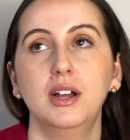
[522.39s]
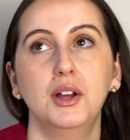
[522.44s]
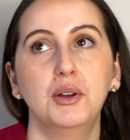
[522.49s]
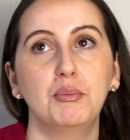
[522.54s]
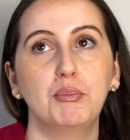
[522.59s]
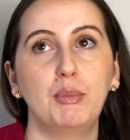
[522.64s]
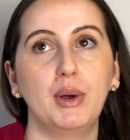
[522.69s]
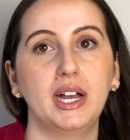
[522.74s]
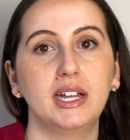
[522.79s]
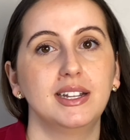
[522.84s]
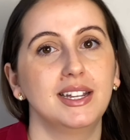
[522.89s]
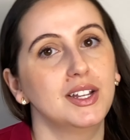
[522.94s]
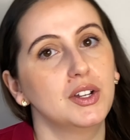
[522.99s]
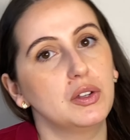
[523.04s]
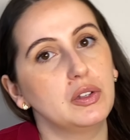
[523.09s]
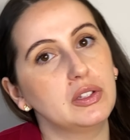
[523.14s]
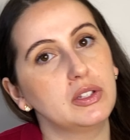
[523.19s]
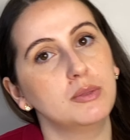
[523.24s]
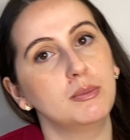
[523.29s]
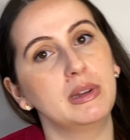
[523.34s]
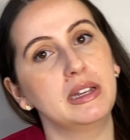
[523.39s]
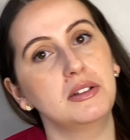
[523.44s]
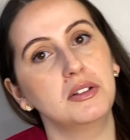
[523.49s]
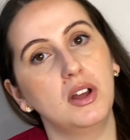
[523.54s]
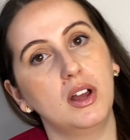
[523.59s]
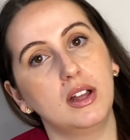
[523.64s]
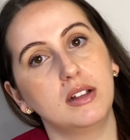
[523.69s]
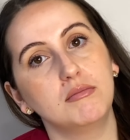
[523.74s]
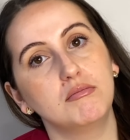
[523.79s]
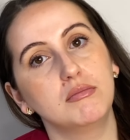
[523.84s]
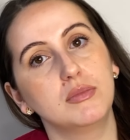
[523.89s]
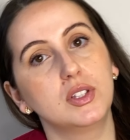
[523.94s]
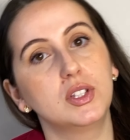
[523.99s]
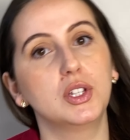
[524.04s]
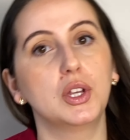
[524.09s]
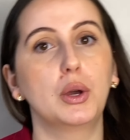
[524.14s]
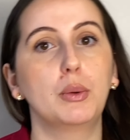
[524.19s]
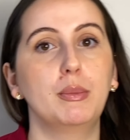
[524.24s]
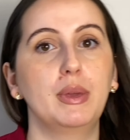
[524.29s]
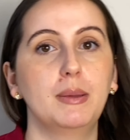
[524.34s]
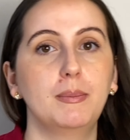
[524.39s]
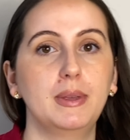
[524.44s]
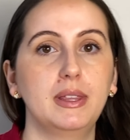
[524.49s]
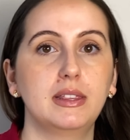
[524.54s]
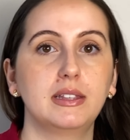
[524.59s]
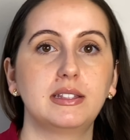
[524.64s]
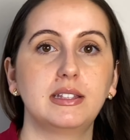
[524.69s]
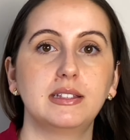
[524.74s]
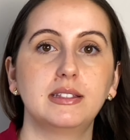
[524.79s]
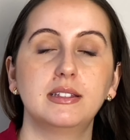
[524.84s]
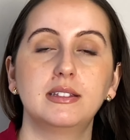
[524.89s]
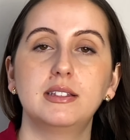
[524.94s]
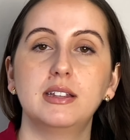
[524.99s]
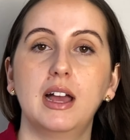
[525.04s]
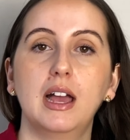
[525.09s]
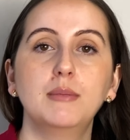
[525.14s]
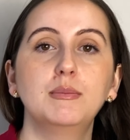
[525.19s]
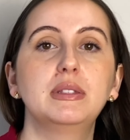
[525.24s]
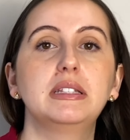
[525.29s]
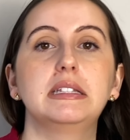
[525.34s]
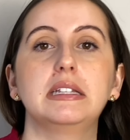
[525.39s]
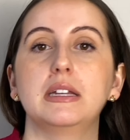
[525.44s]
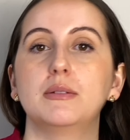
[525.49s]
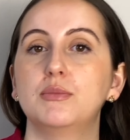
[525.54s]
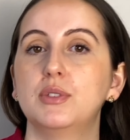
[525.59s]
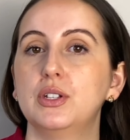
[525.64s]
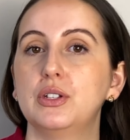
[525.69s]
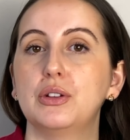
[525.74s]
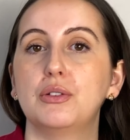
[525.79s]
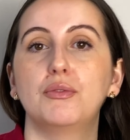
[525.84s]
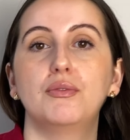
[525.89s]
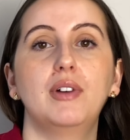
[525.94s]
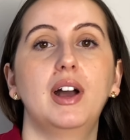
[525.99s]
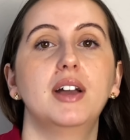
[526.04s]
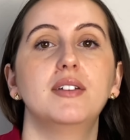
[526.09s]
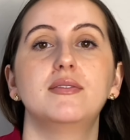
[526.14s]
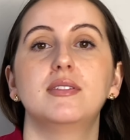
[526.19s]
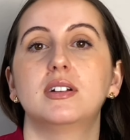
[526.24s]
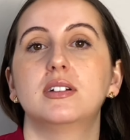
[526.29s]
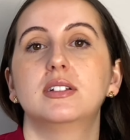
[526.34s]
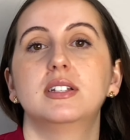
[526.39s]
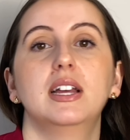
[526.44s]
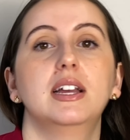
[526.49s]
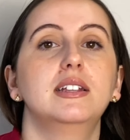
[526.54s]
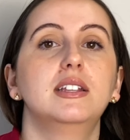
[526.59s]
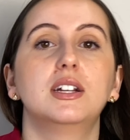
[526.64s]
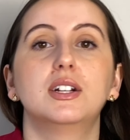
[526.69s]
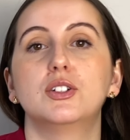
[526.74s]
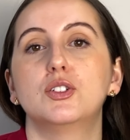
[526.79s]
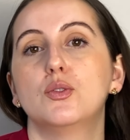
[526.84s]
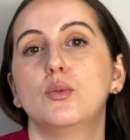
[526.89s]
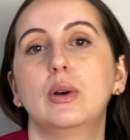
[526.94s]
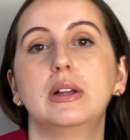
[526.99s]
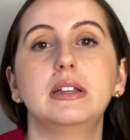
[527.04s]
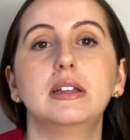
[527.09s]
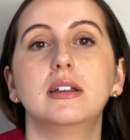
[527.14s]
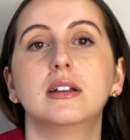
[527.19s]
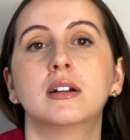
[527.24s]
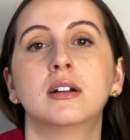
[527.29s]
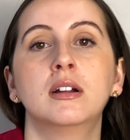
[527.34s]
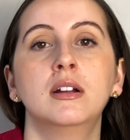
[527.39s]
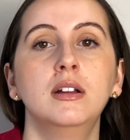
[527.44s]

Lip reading: But it also might not. So maybe this is a time stamped, you know, 5-year, 10-year, 20-year.